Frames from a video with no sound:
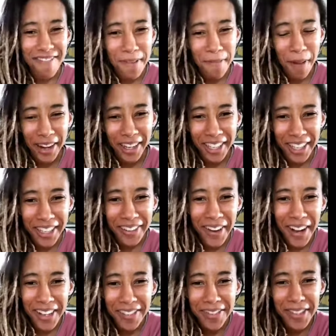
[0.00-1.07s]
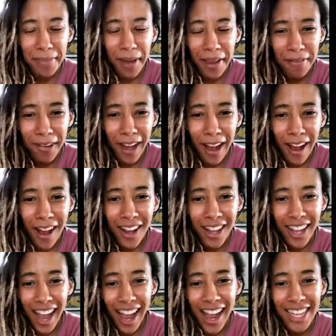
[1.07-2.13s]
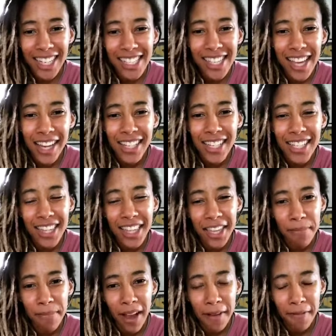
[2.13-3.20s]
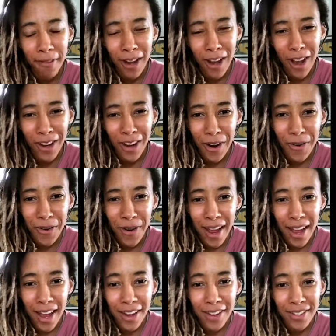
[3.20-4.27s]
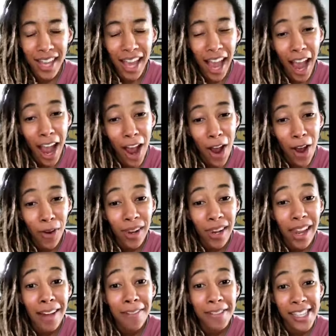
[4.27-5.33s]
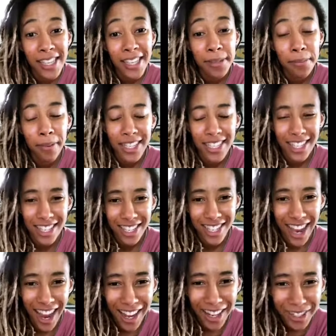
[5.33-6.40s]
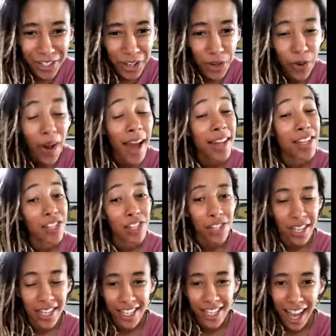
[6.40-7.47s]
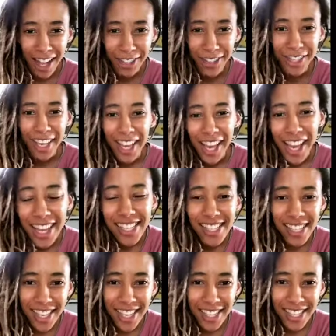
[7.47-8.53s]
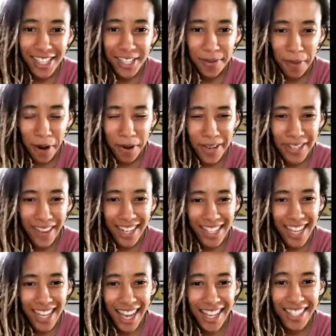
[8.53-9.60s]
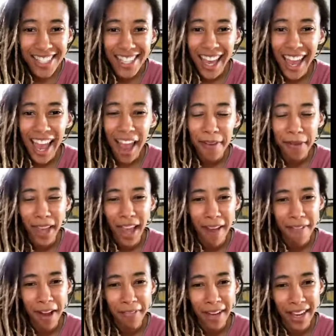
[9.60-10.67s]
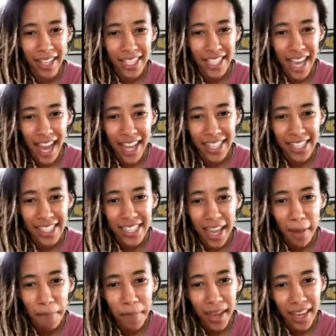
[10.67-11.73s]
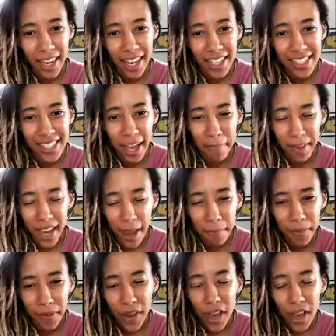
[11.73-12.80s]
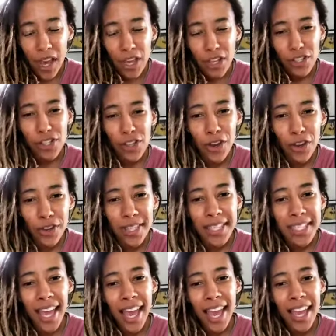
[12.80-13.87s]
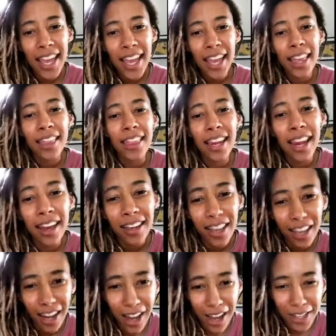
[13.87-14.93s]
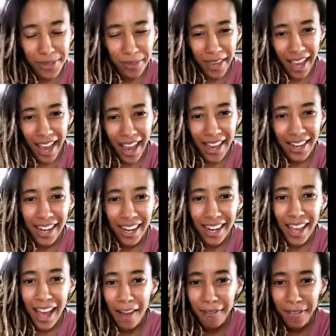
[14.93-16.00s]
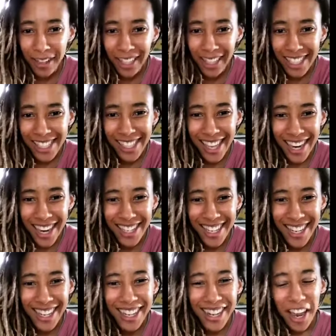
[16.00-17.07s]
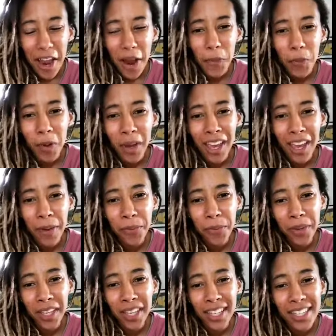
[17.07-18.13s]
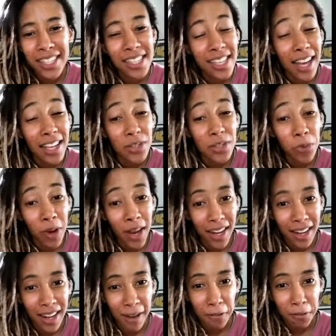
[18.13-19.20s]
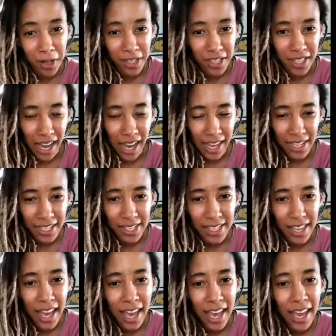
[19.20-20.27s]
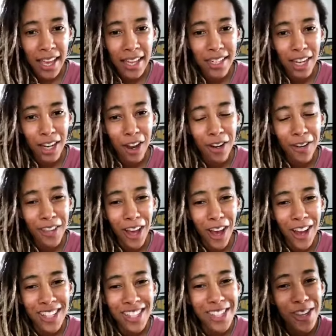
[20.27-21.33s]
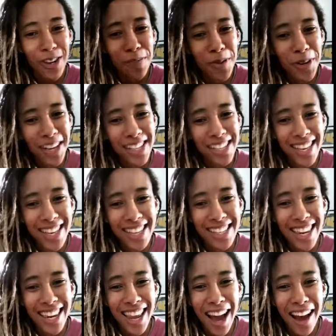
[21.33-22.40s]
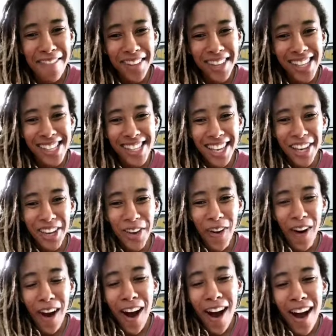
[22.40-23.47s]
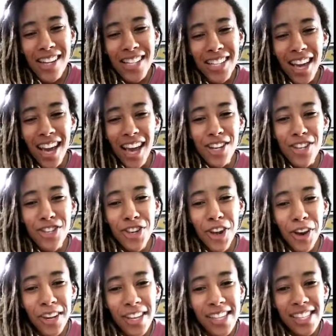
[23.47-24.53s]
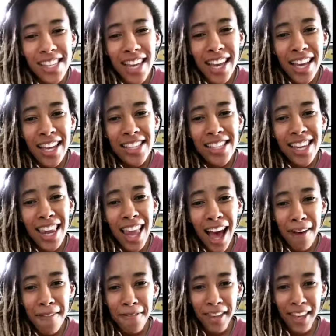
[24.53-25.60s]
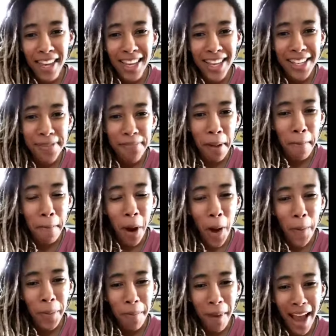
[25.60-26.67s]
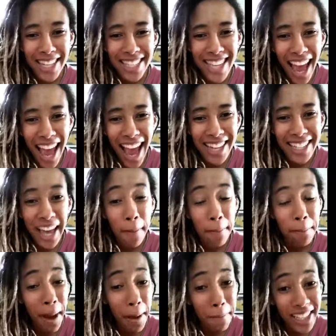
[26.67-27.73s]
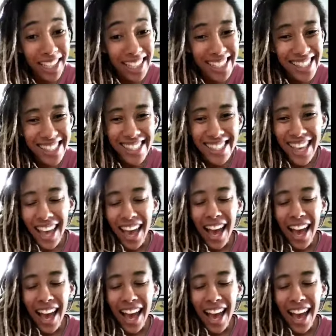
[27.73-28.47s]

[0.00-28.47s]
Hi everybody, welcome to my vlog. I decided to theme my vlog around how love is expressed in childhood or understood in childhood since tomorrow is Valentine's Day and we have our Valentine's Day picnics coming up. So today in the Langa class we had a lovely session where we discussed what love was to us and a lot of the answers Lumuka says love is in your heart. Jonah says love is my mom and my dad and puppies.